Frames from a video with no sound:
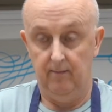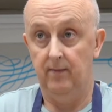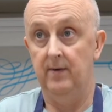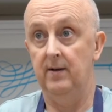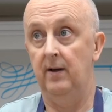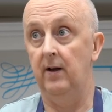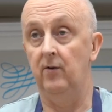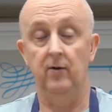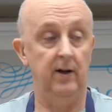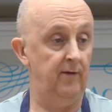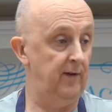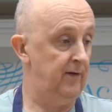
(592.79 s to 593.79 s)
like I
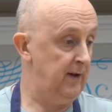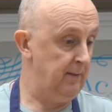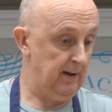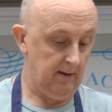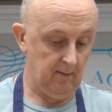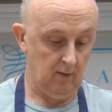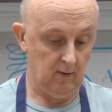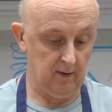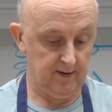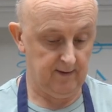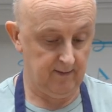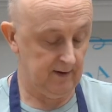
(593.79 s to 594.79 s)
don't have 50 million
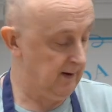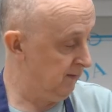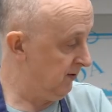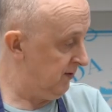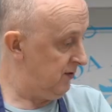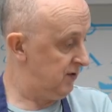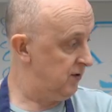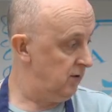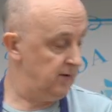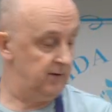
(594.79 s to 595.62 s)
bowls, so I'm going to just go and